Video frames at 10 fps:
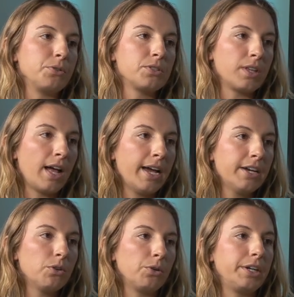
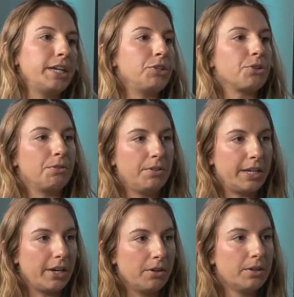slide or an intro
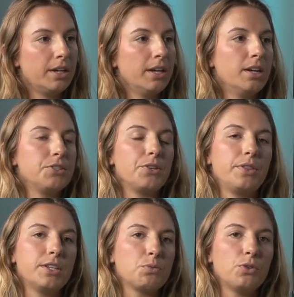video. So
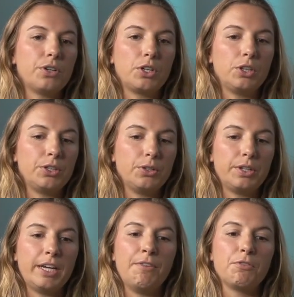this will include
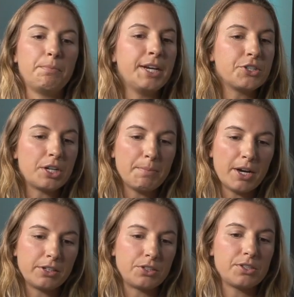information
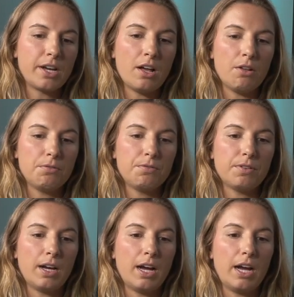about yourself,
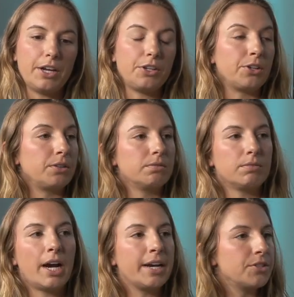your
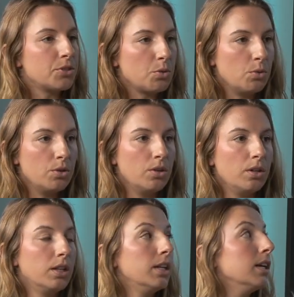high
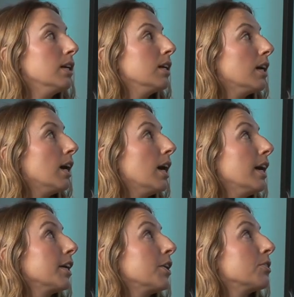school.
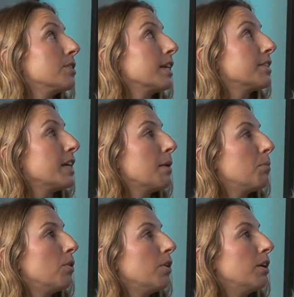Here's an
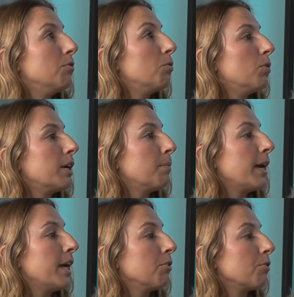example of one of
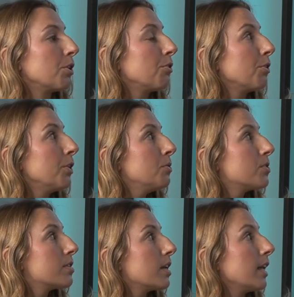my
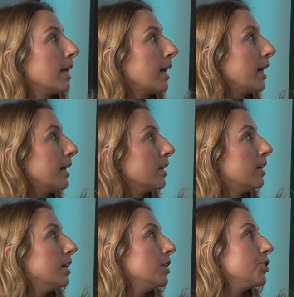recruits, and
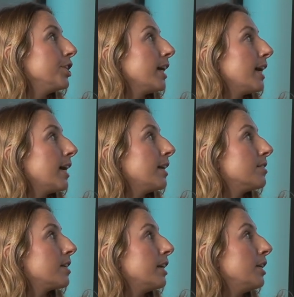she
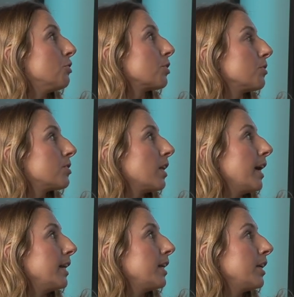has an intro
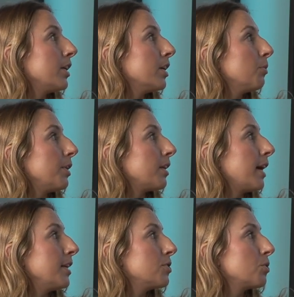slide here with
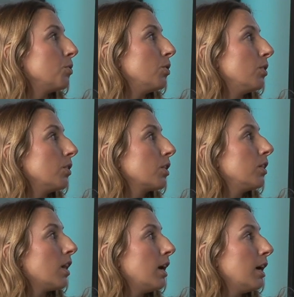high school
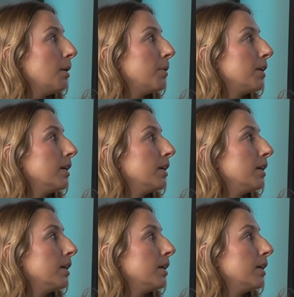club